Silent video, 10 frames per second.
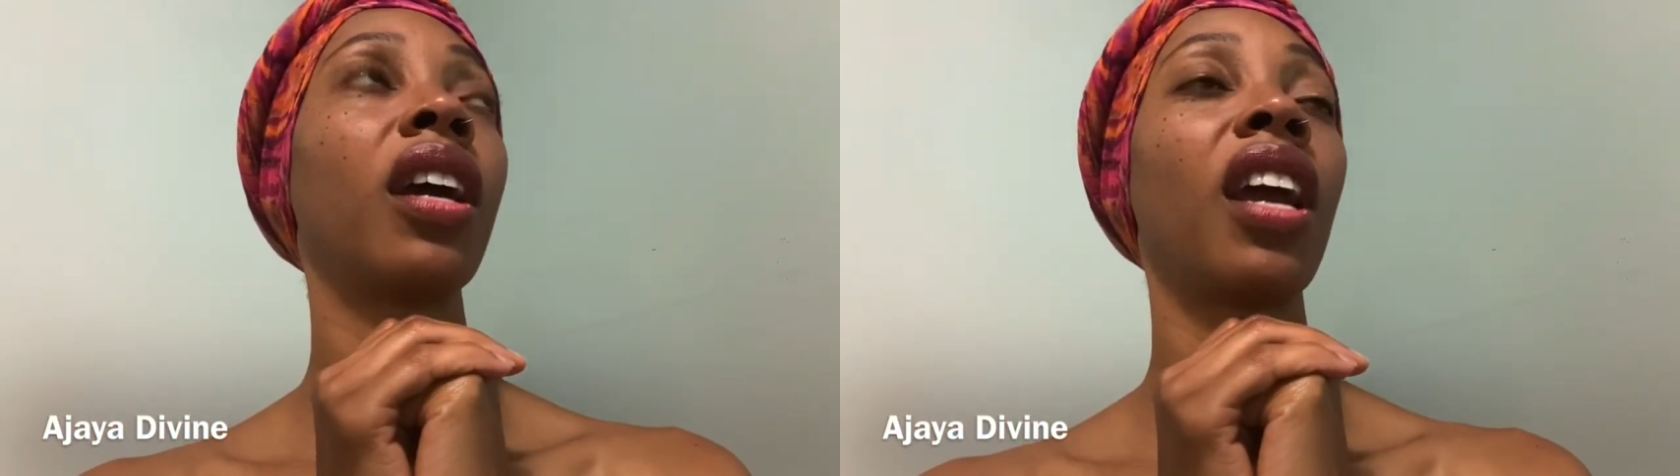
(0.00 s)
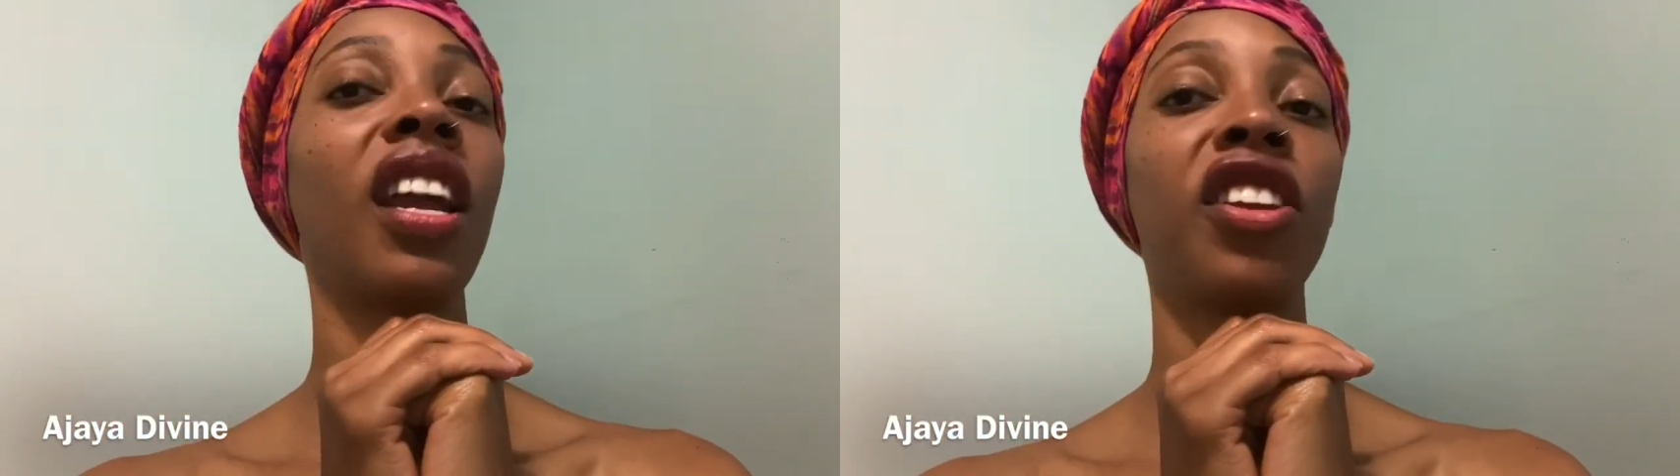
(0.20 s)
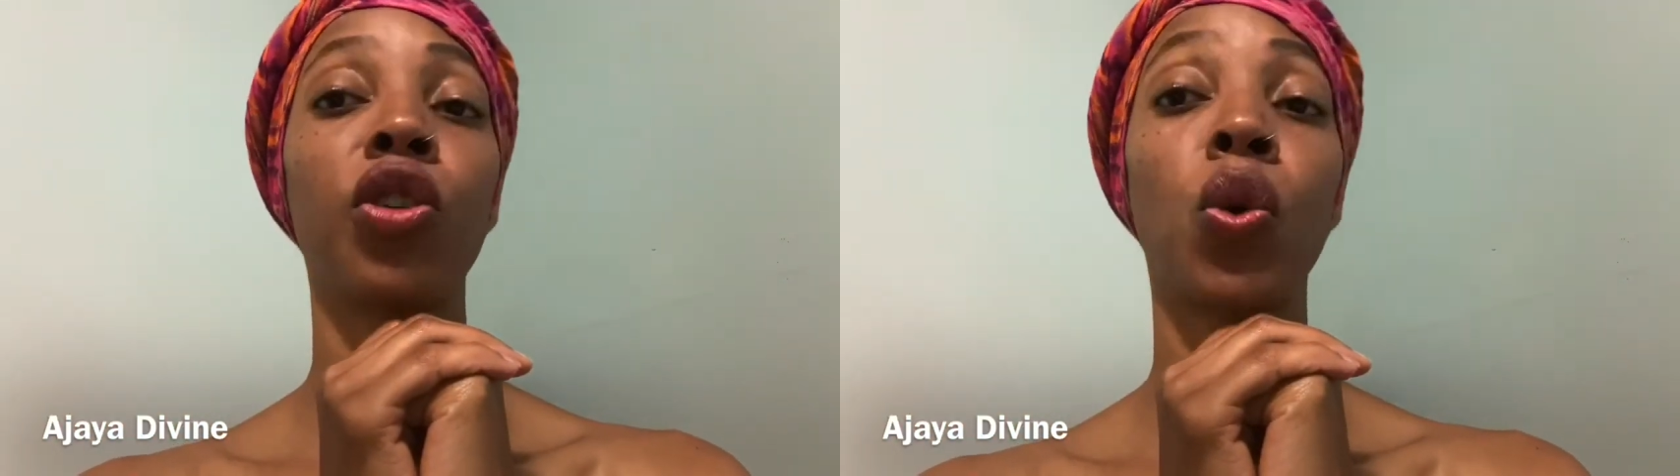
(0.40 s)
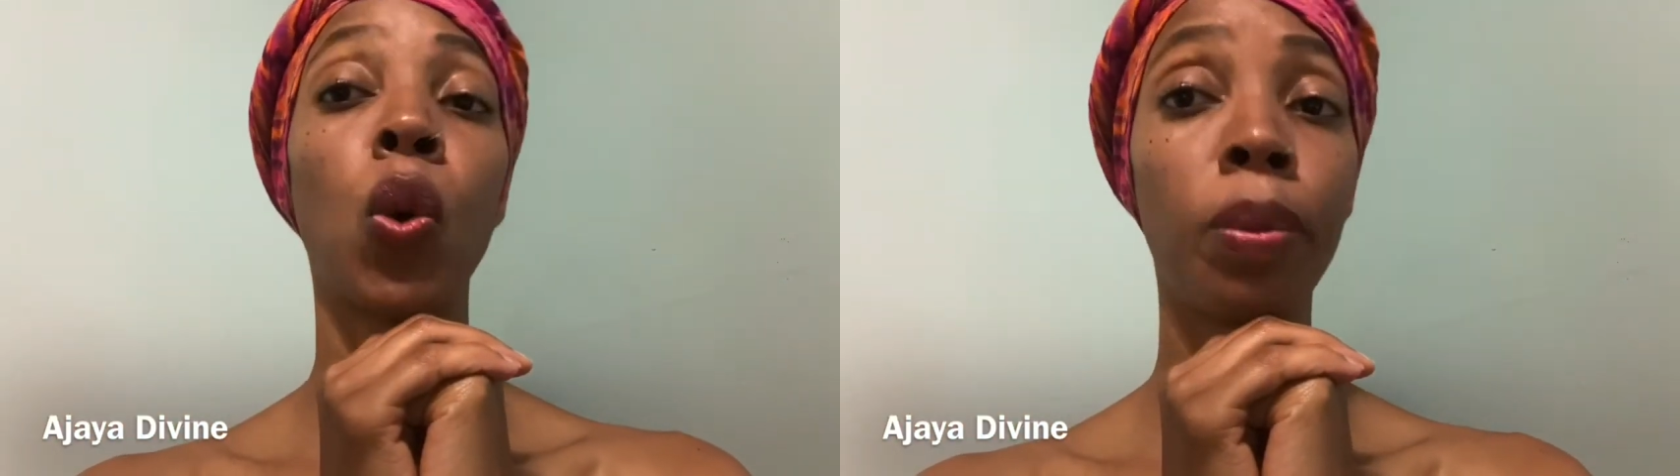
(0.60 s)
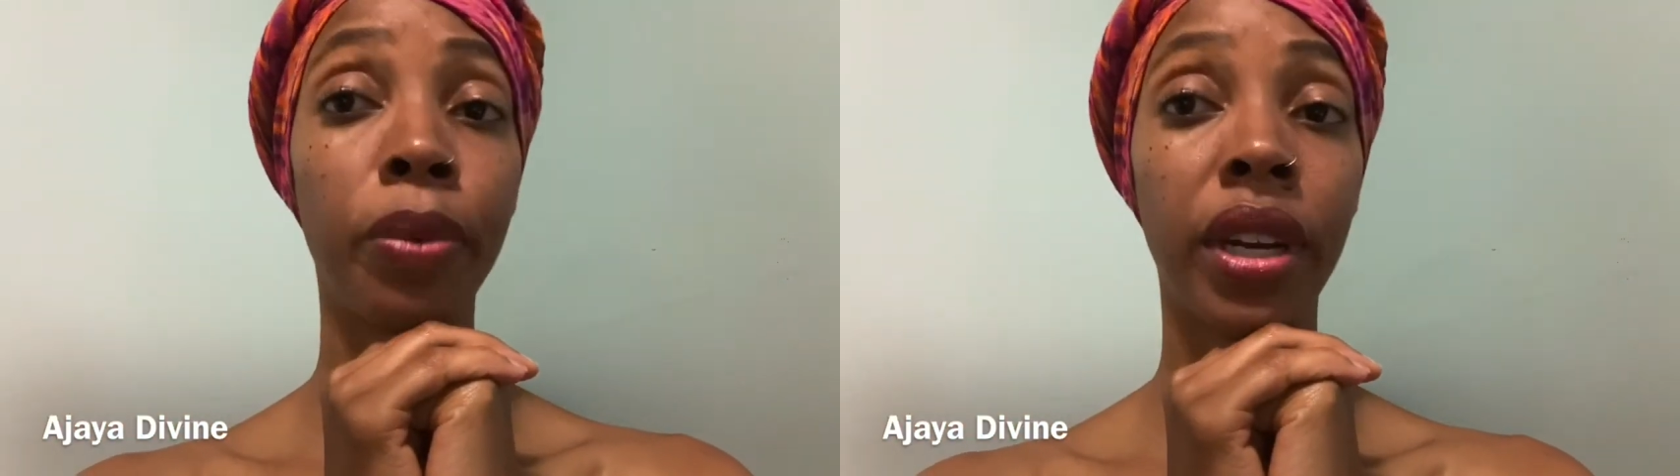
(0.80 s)
your
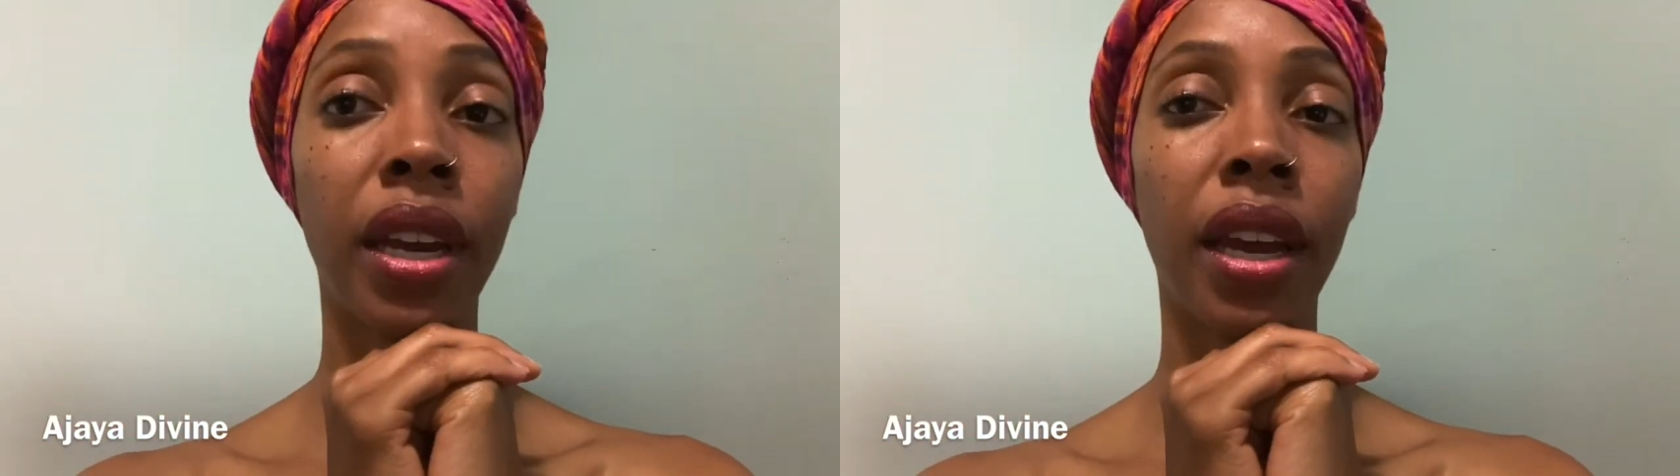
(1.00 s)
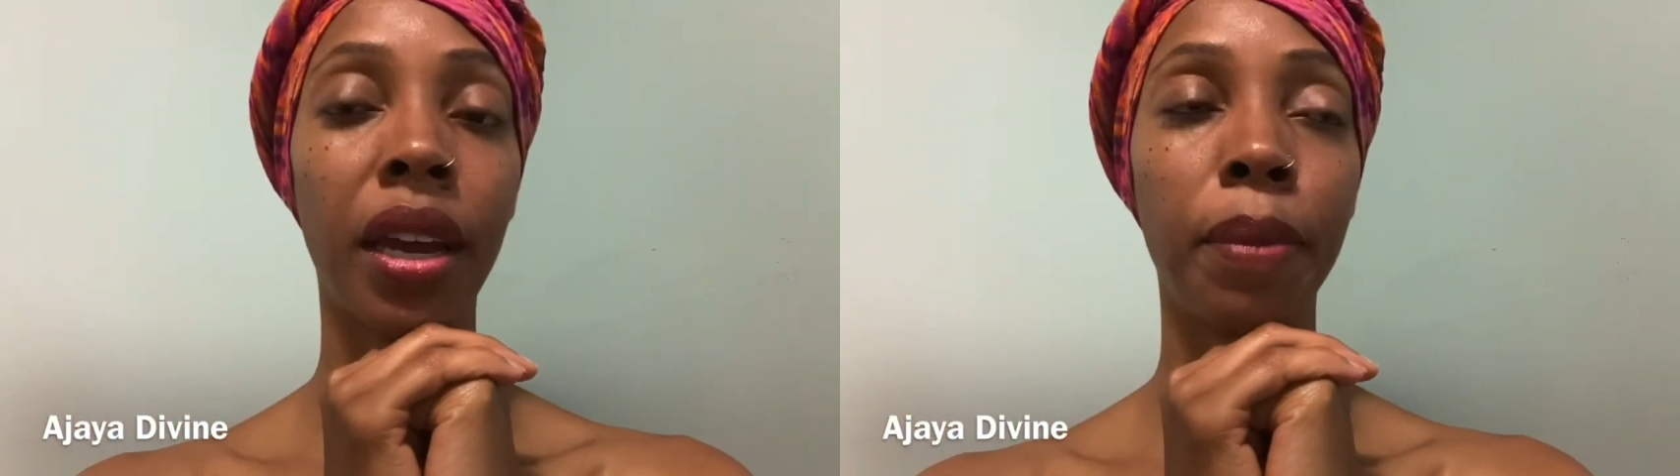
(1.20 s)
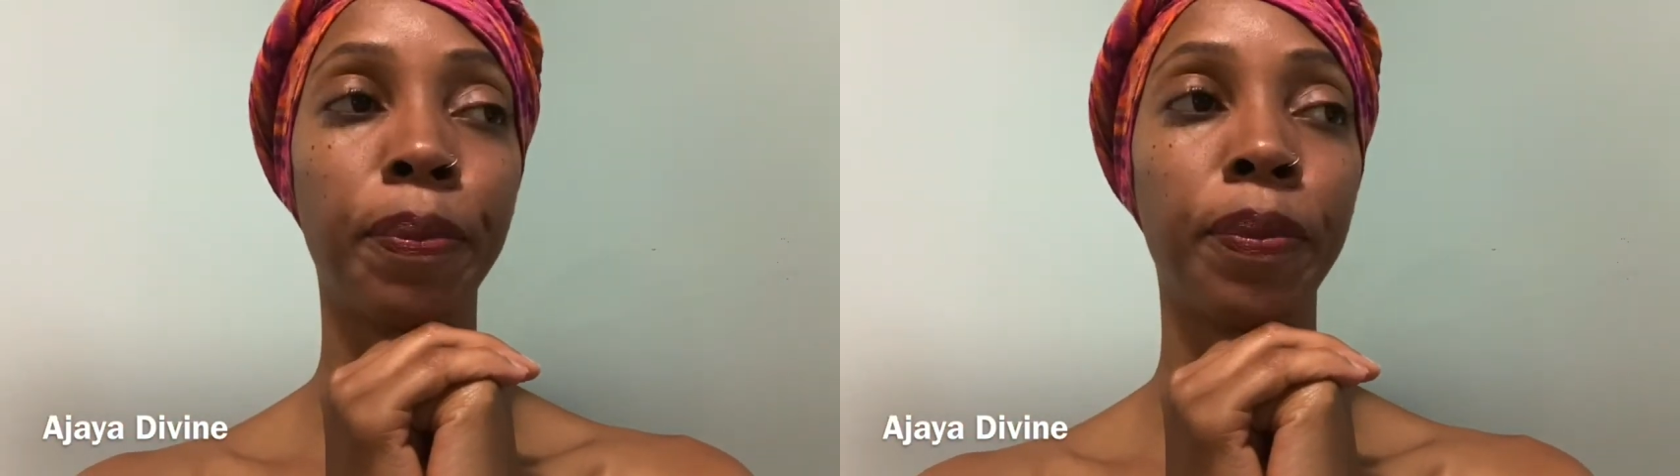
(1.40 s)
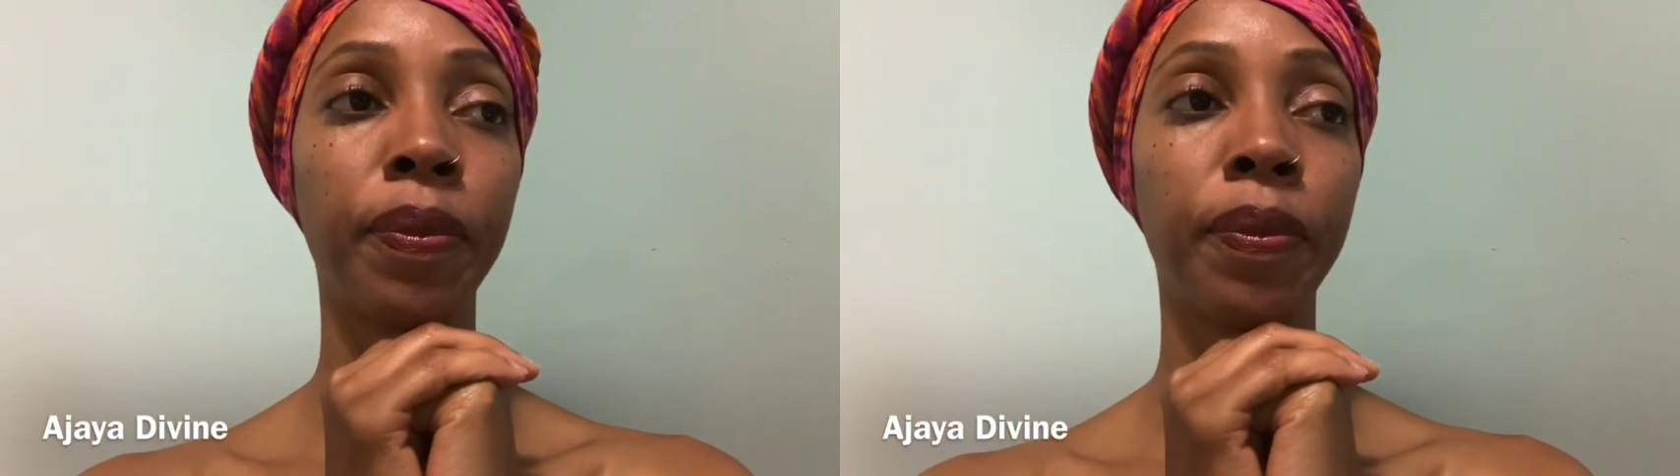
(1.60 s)
corporate name